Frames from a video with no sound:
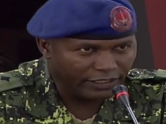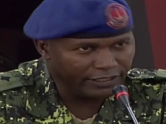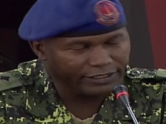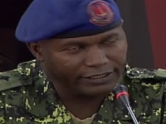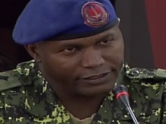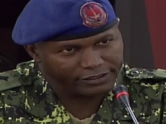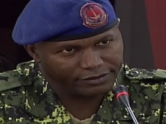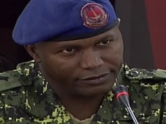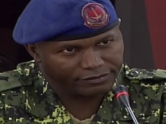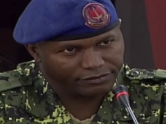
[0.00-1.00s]

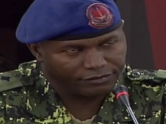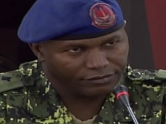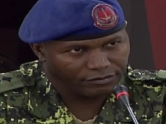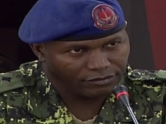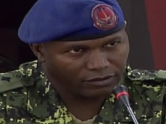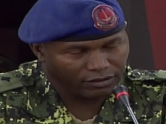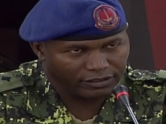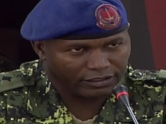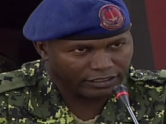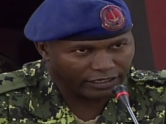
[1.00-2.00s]

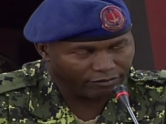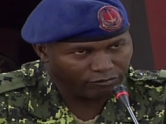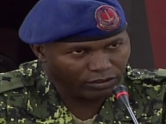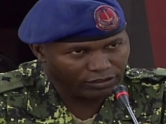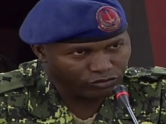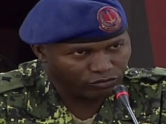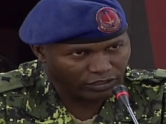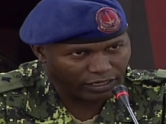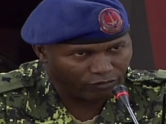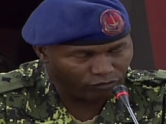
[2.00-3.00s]
Indeed, I'm
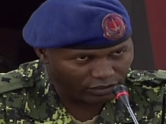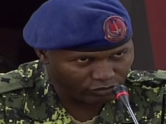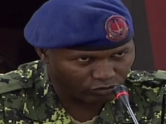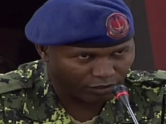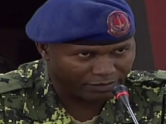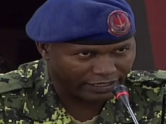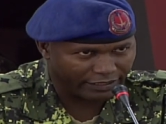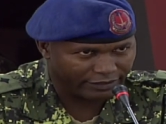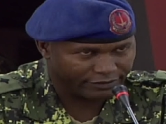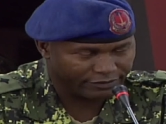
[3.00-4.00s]
willing to
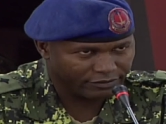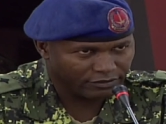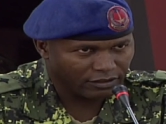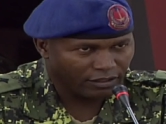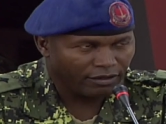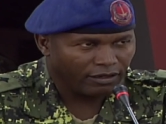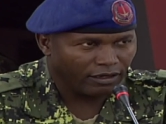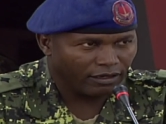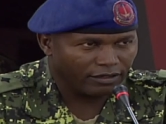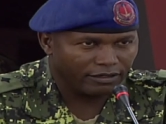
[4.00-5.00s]
apply.
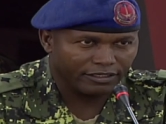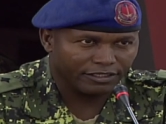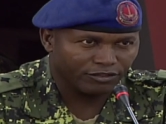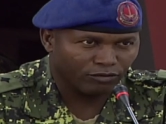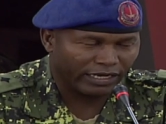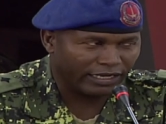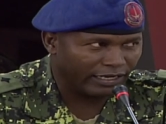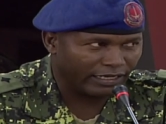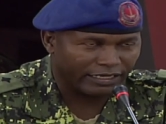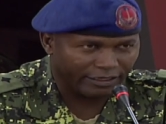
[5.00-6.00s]
This is why
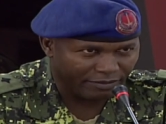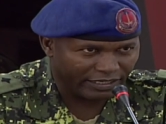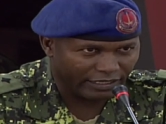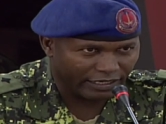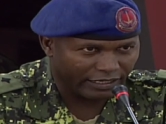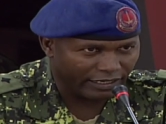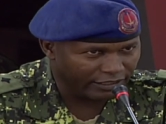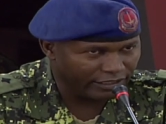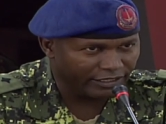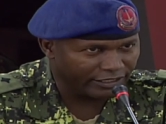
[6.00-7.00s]
I came here
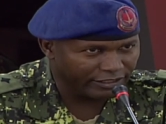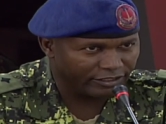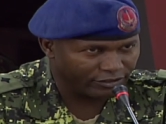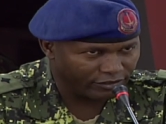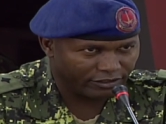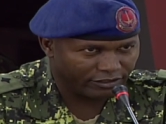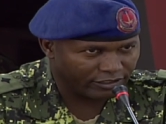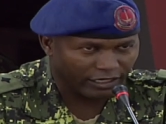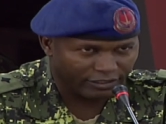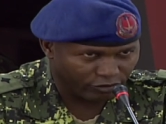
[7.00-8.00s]
and then
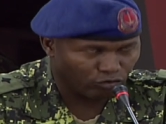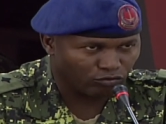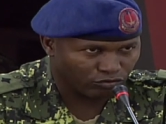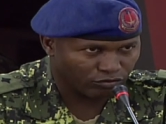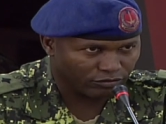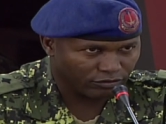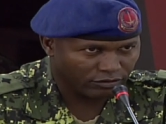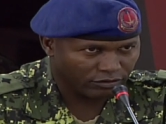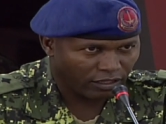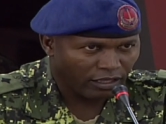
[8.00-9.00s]
tell the truth.
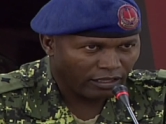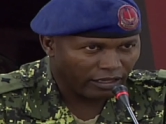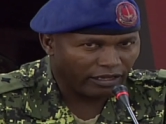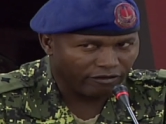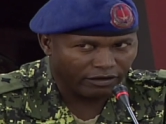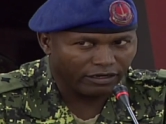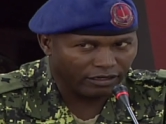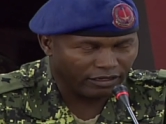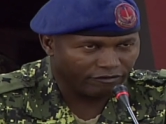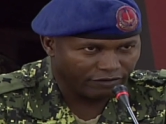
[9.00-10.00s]

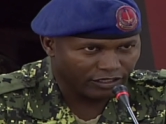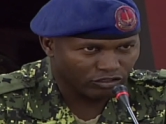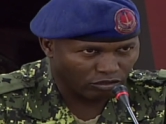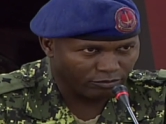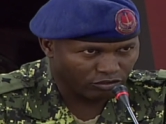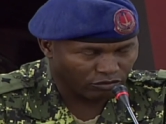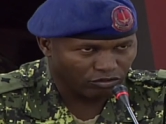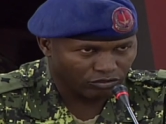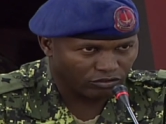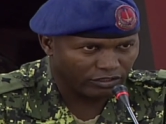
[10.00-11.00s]
Even if this commission
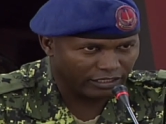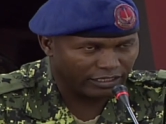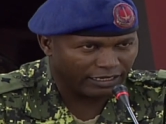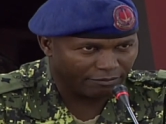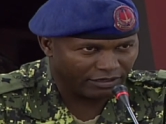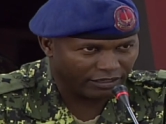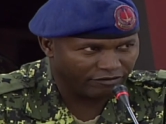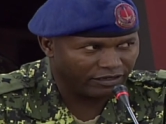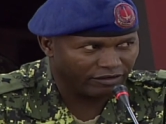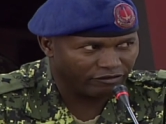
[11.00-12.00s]
was not in the Gambia,
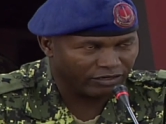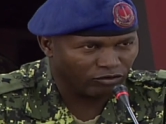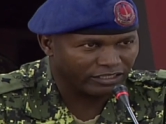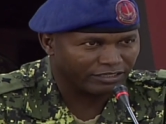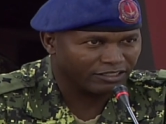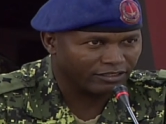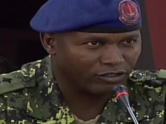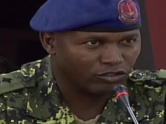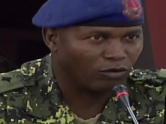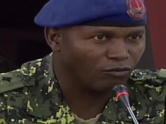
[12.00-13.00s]
even if it was
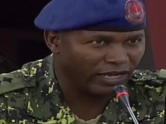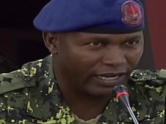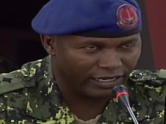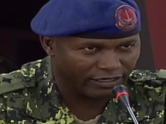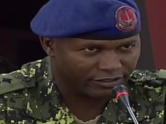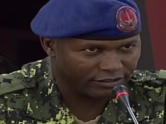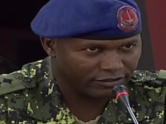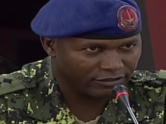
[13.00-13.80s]
somewhere else,